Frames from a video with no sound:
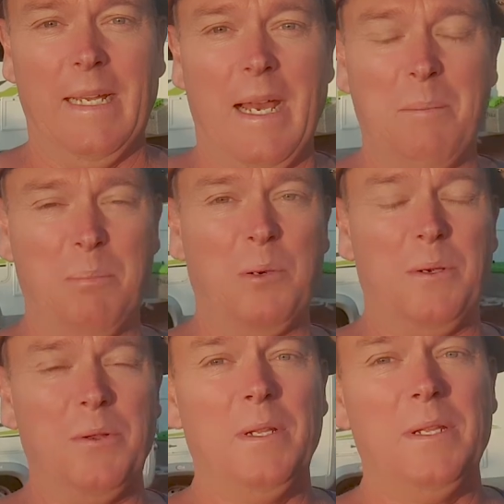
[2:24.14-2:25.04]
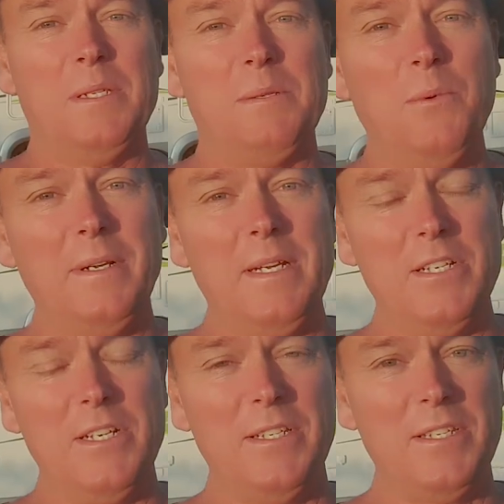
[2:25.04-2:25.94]
Up bright and early this morning, as
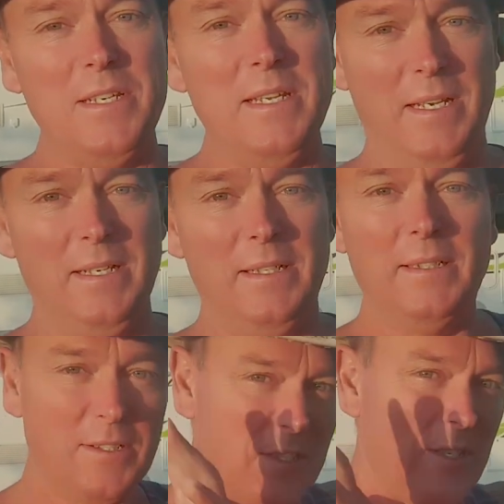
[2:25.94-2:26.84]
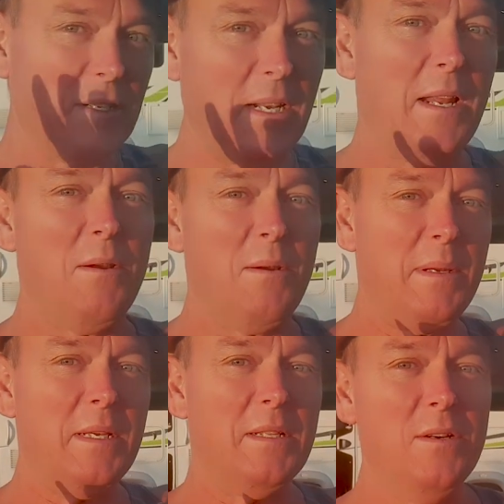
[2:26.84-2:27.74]
you can see. Sun glaring
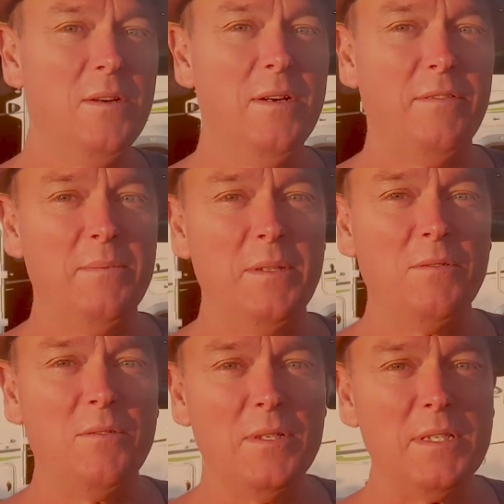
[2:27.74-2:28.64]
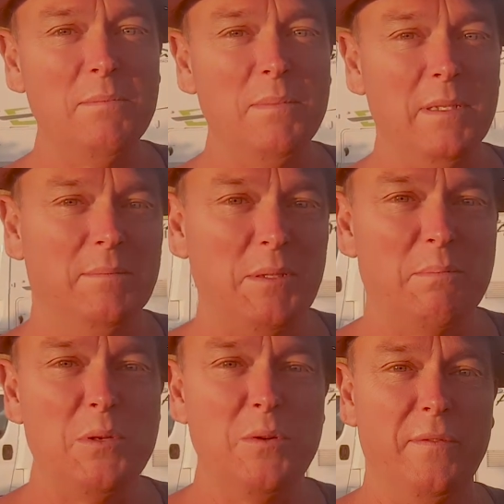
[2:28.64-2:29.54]
me in the eye from the horizon, but it's a
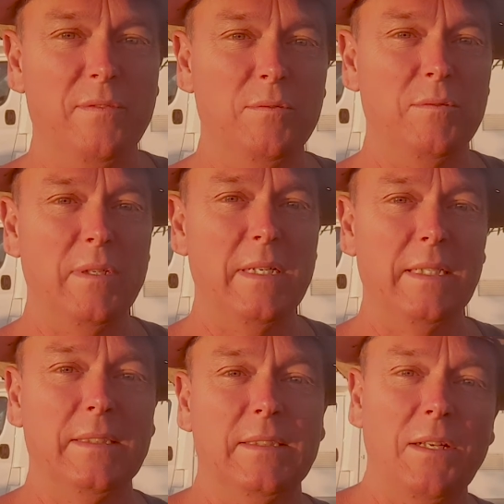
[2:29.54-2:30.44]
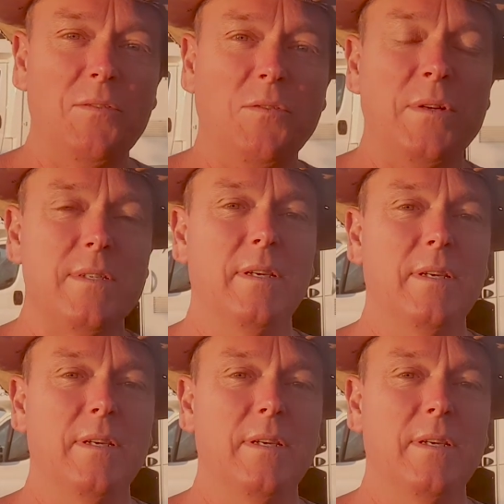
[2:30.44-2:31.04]
beautiful sunrise.